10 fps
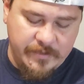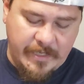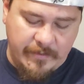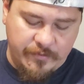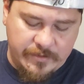
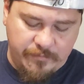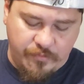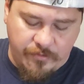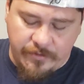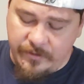camber
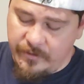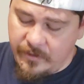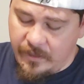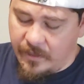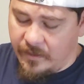support
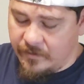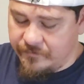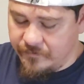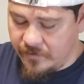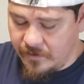
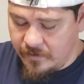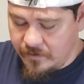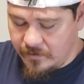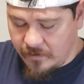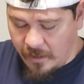
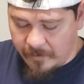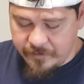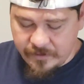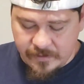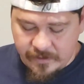
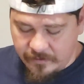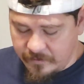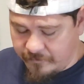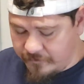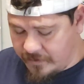options there in
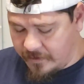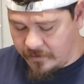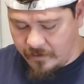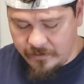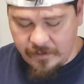the
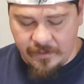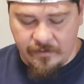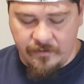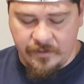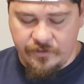on
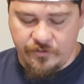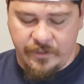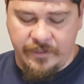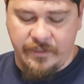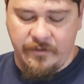the
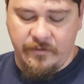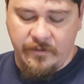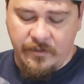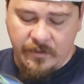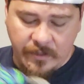truggy there.
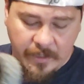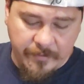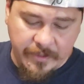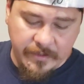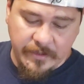I
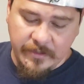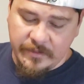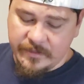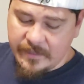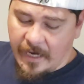mean,
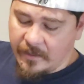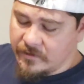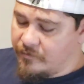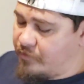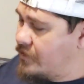the
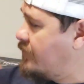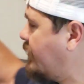tires are pretty